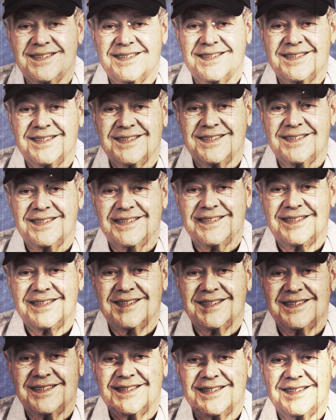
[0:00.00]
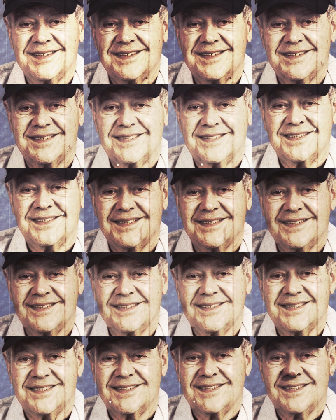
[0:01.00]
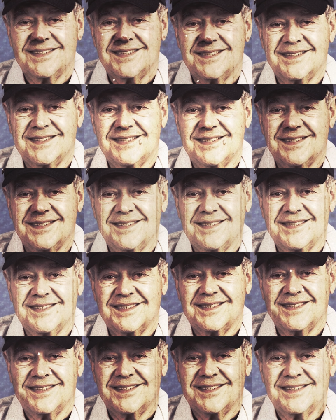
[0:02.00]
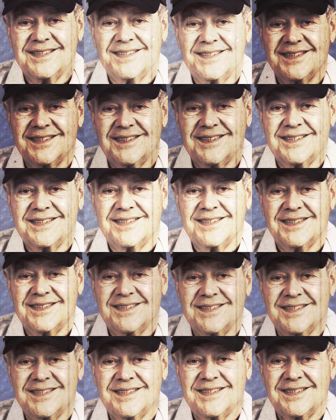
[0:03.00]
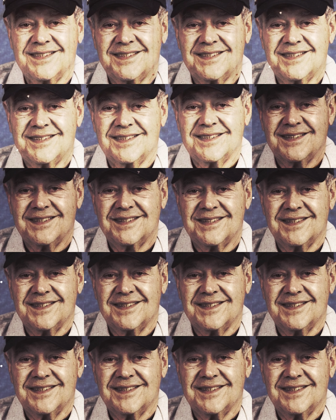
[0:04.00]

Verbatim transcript: and she says, I think you should have that name uh, stenciled. I said, okay,